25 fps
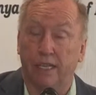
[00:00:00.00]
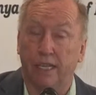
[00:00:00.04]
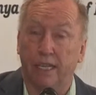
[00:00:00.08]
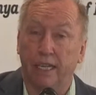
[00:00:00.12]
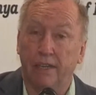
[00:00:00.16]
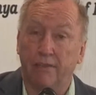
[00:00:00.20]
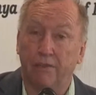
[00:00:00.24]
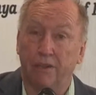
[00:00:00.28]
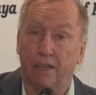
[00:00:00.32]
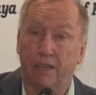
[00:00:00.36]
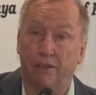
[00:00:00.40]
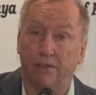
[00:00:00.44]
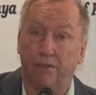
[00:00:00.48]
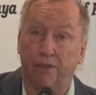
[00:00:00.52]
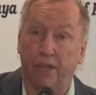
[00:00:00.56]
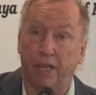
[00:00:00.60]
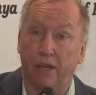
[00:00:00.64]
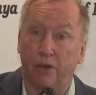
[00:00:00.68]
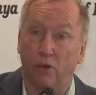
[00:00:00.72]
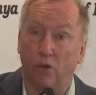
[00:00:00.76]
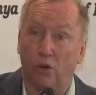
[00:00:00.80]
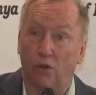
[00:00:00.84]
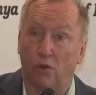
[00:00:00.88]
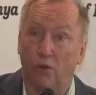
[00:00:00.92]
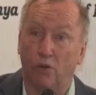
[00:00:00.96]
Even if
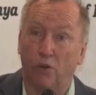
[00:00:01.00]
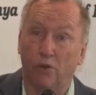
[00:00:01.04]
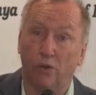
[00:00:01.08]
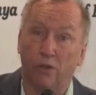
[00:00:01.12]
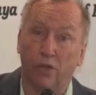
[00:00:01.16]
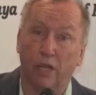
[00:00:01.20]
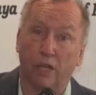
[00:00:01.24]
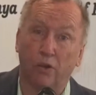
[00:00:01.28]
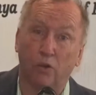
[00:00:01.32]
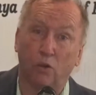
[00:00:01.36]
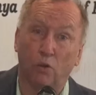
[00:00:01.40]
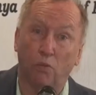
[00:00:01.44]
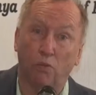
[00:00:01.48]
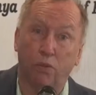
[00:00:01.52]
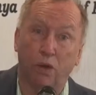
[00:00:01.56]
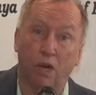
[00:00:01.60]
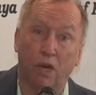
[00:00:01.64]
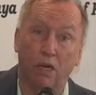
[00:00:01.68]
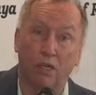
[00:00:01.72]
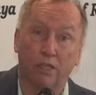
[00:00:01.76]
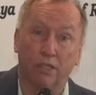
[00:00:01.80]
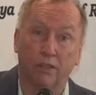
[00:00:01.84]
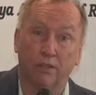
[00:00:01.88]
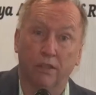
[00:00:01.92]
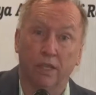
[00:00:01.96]
they're all
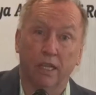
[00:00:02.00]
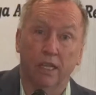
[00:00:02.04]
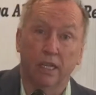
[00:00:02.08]
part of,